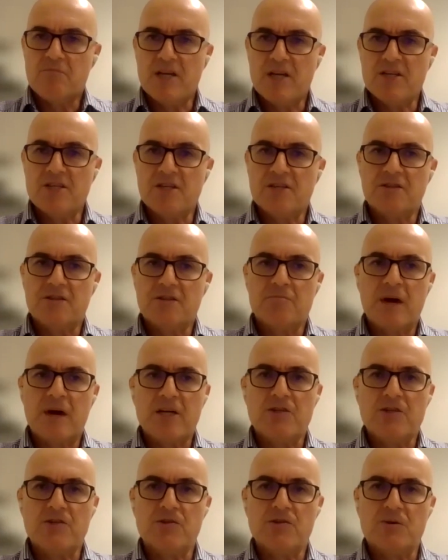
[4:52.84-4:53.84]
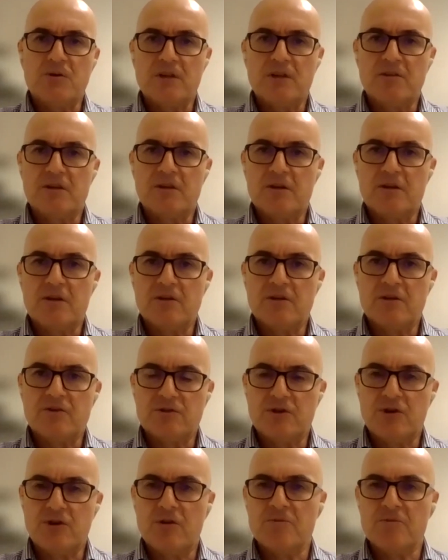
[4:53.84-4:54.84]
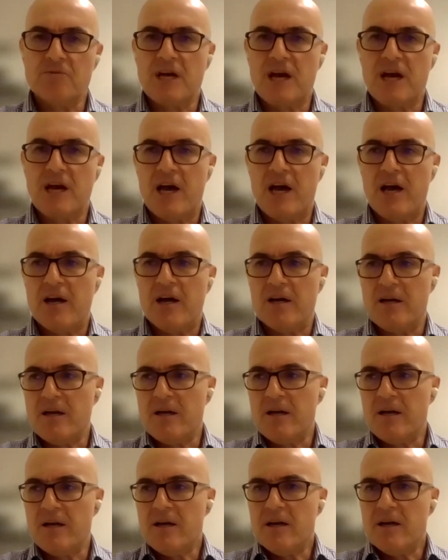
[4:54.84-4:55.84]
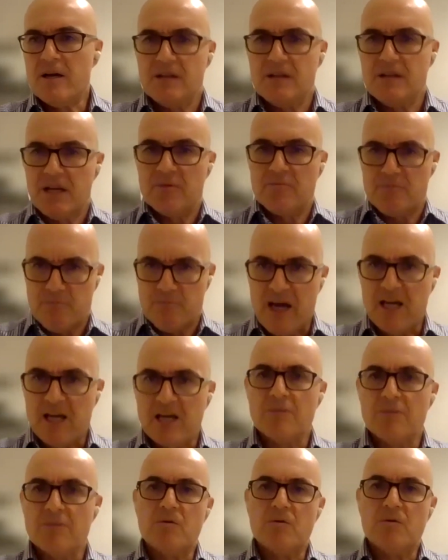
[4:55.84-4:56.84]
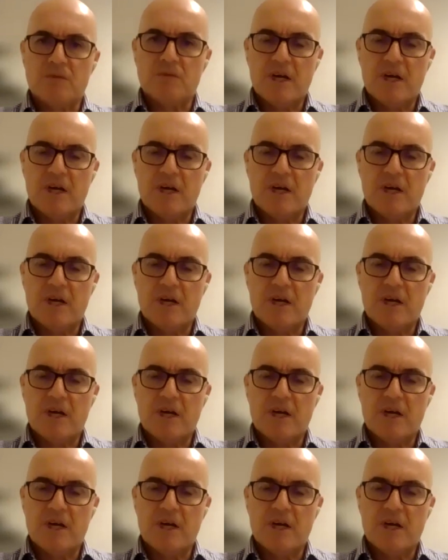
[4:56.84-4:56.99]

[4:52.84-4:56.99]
measures to make sure that the terms are bankable.